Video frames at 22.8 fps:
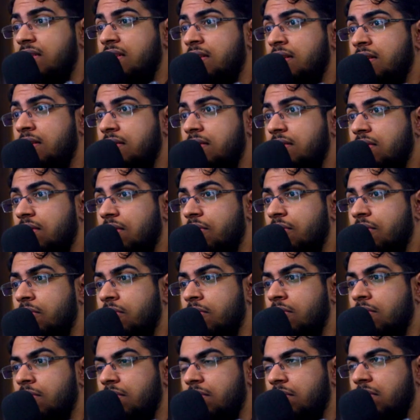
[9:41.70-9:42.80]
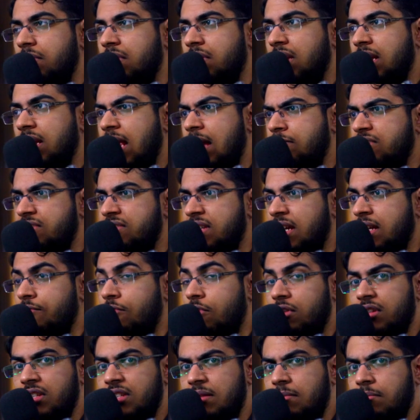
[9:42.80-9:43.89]
Even though level
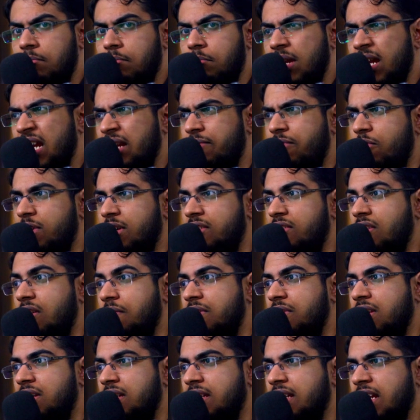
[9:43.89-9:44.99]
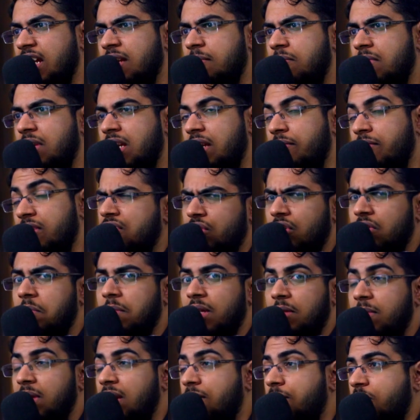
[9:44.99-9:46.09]
design wasn't the main focus of the game. It
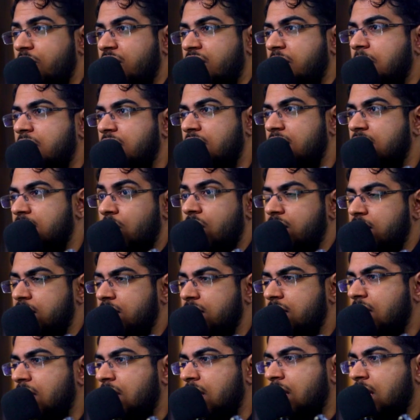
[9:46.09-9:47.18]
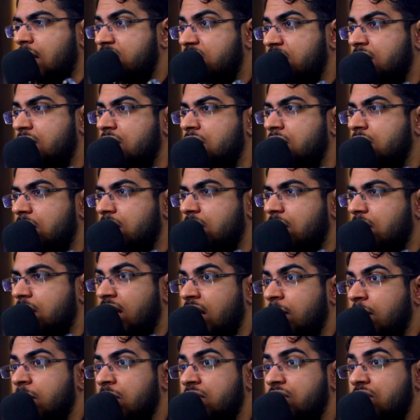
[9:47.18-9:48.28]
should be main focus, but it wasn't. We still
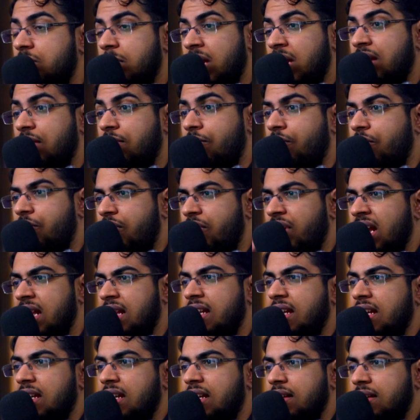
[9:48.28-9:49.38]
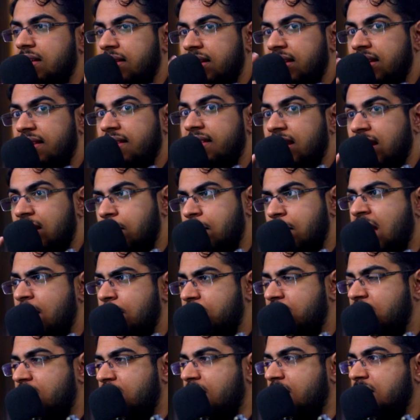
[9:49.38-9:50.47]
were able to make really decent
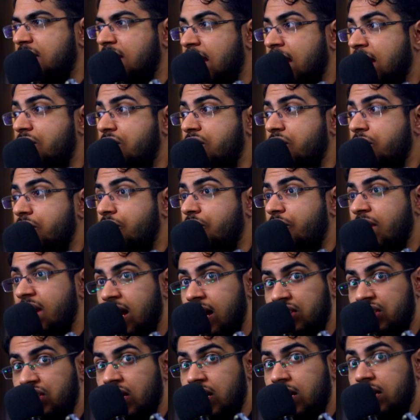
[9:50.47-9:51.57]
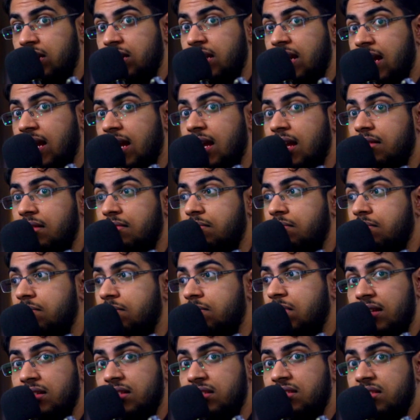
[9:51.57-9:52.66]
maps thanks to Ryan Young and
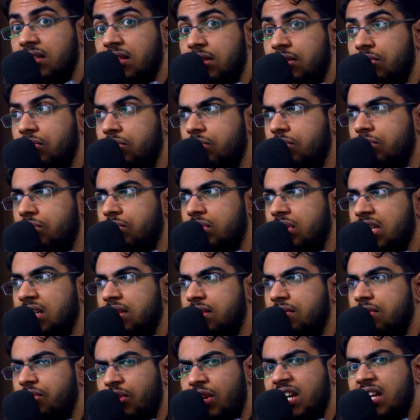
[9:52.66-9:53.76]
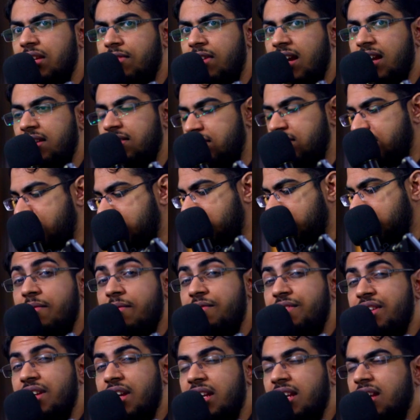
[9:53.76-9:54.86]
Kyle Knudsen, who did Great Divide.
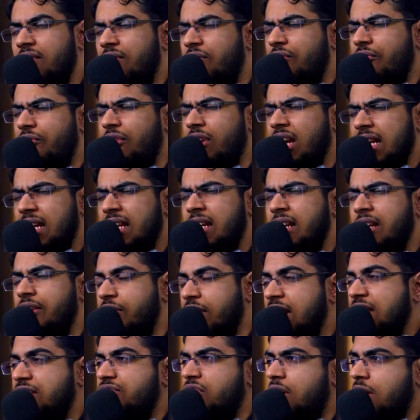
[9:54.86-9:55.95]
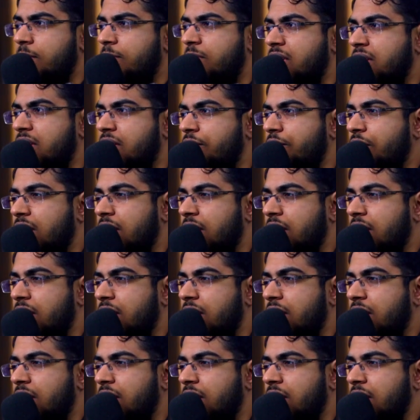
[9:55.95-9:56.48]
have done a really great job.